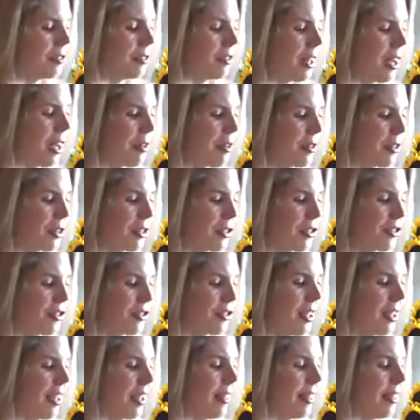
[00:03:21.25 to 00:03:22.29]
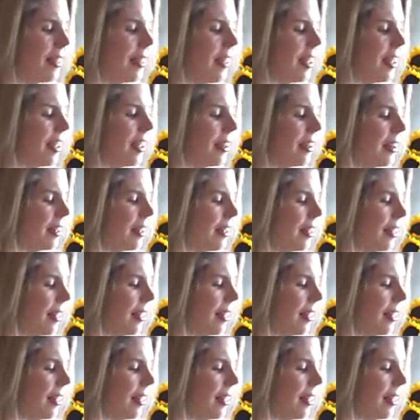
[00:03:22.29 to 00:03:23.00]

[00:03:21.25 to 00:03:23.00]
flowers, and then